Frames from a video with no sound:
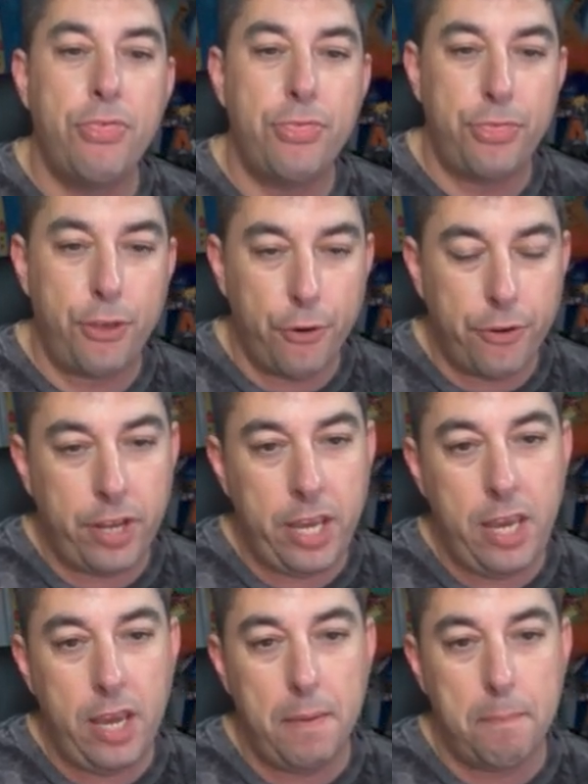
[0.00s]

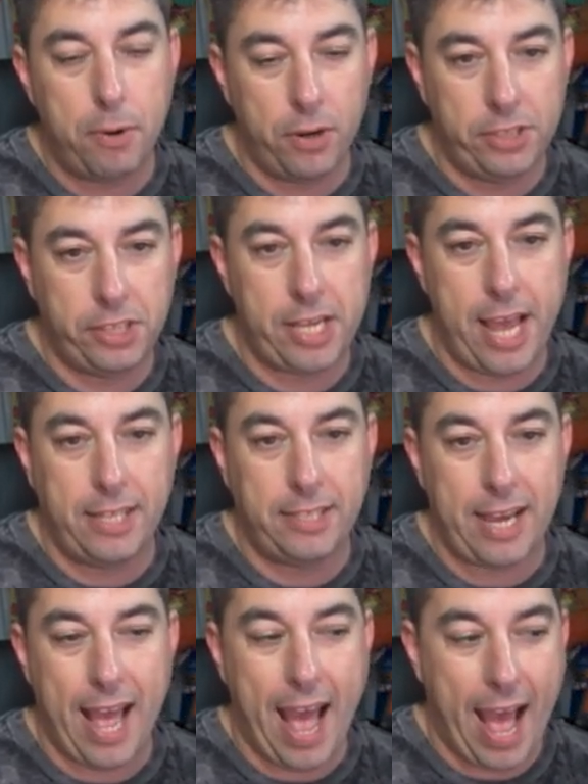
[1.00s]
30%
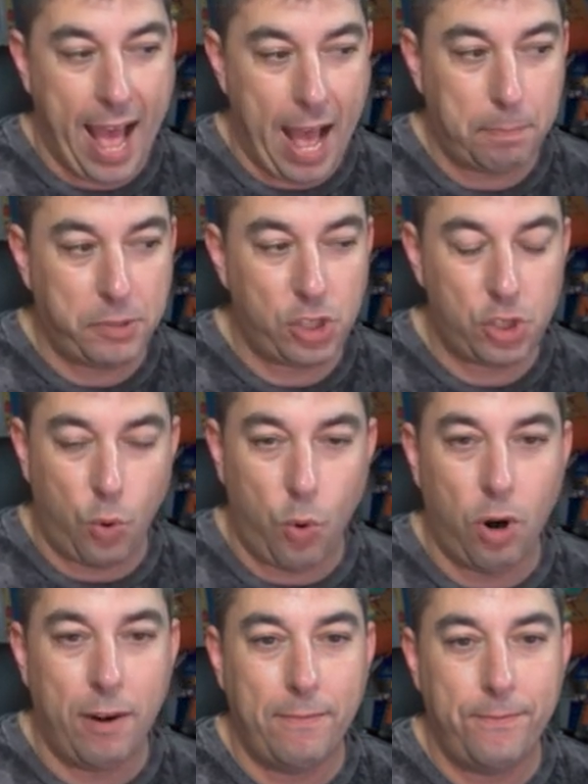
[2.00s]
App
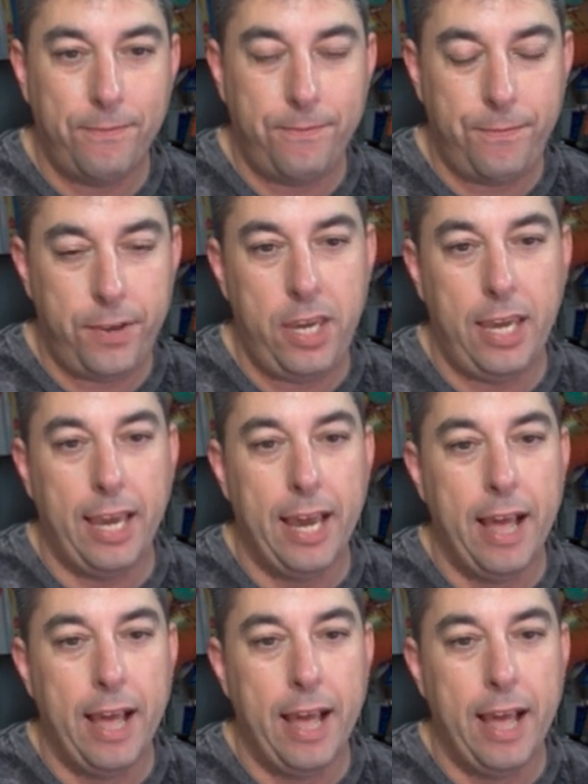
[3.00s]
Store fee.